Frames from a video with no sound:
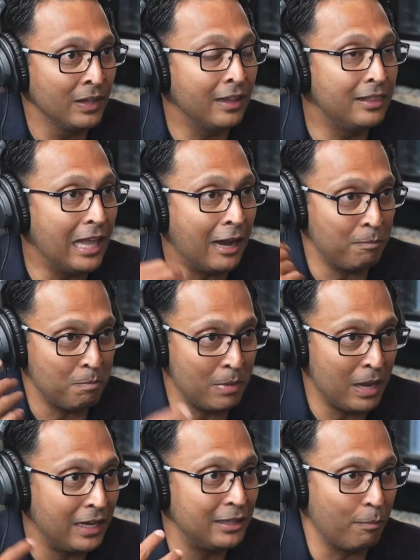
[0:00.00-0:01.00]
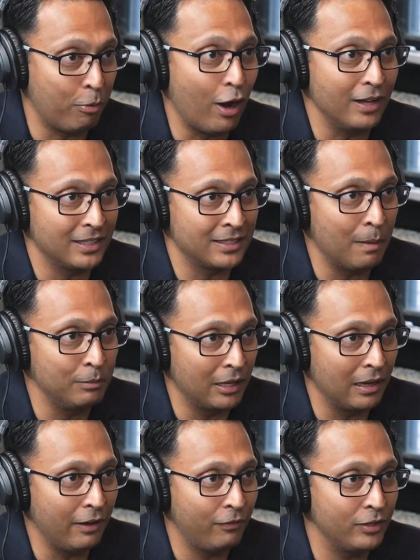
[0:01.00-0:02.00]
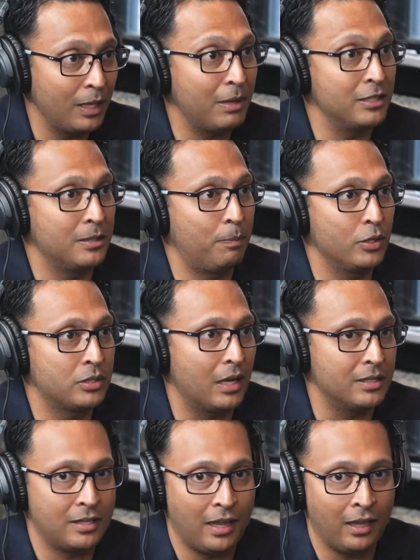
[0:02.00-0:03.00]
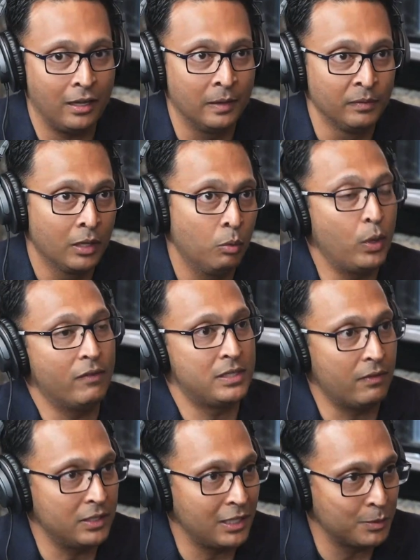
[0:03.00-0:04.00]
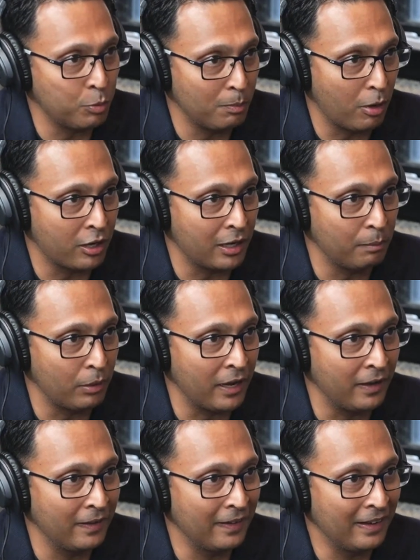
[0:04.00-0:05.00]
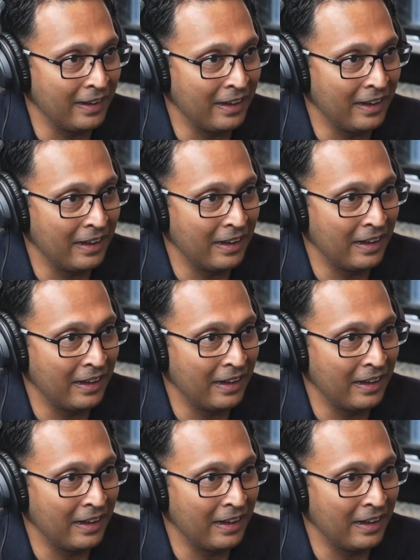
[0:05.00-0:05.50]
and that made the process come to life for them, as opposed to us saying we have a 76-point marketing plan.